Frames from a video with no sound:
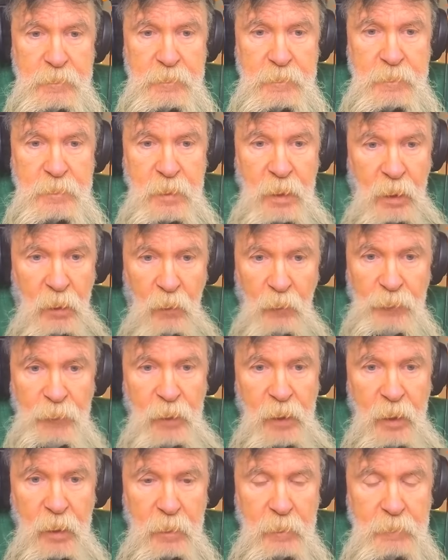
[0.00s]
the whole
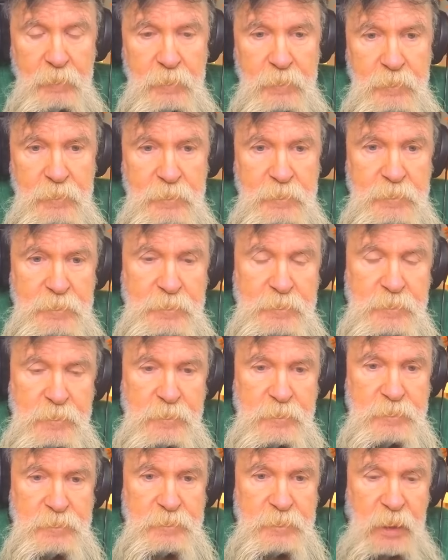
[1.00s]
thing.
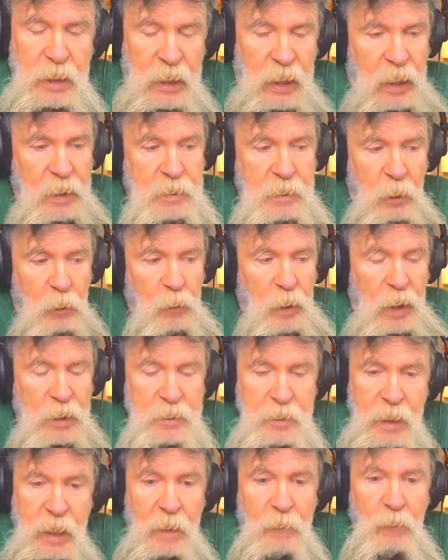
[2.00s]
And I told her, I
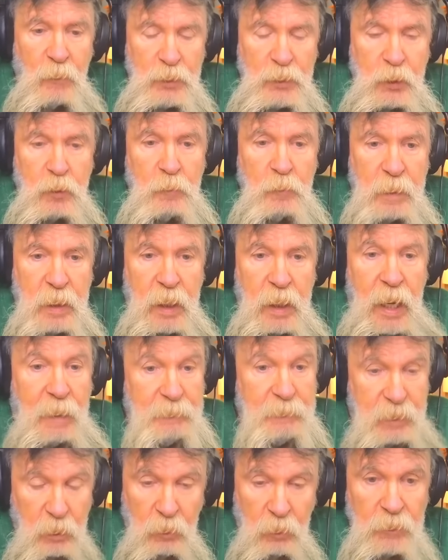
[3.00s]
said, I want you to be
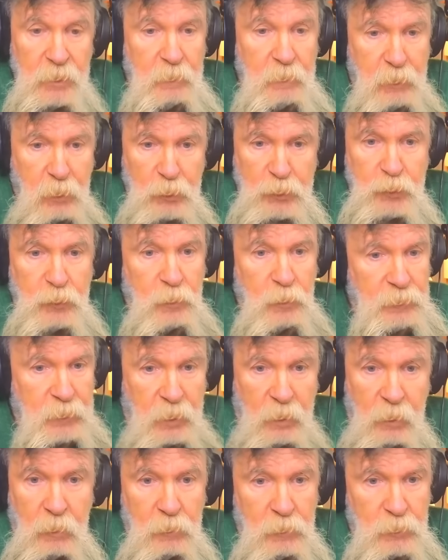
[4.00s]
Abdullah the butcher of the
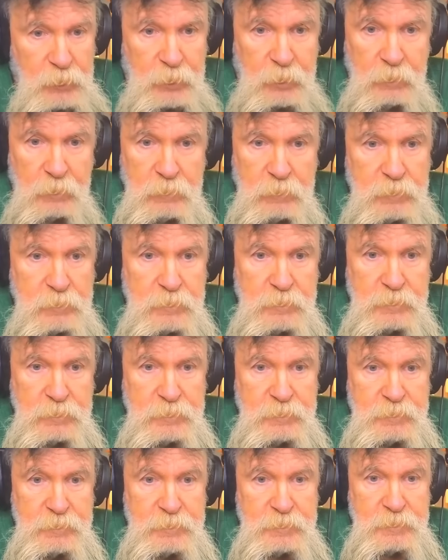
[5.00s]
girls.
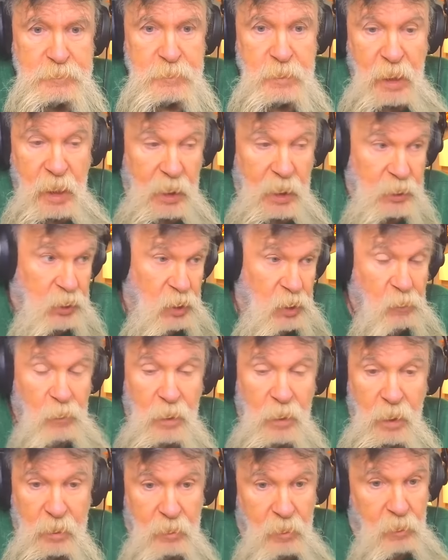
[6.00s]
And she
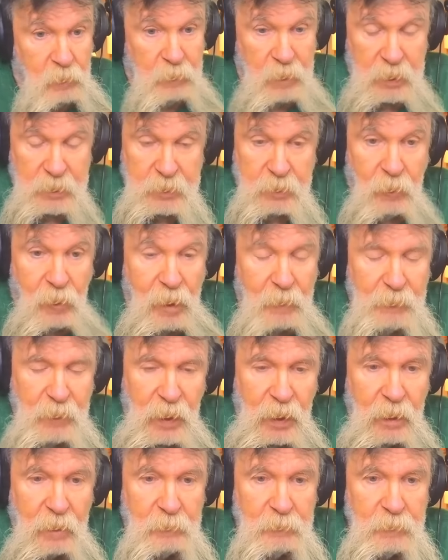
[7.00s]
went out there and beat the crap
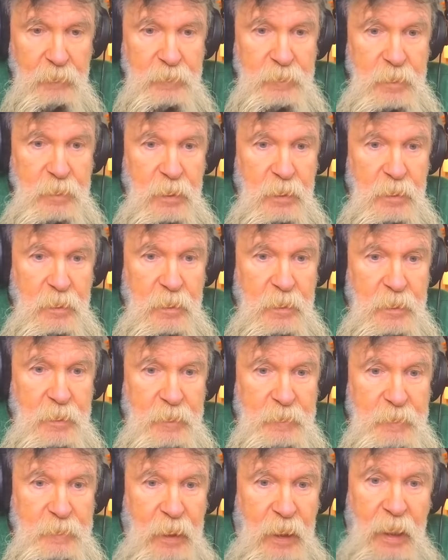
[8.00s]
out of them.
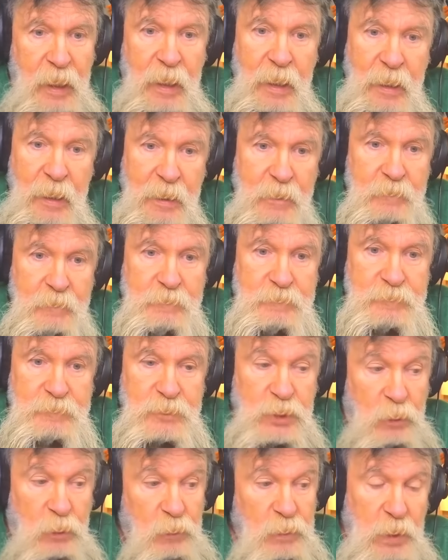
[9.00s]
And
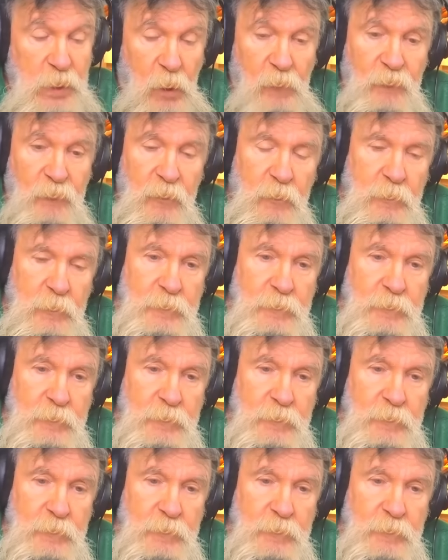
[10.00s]
she was over.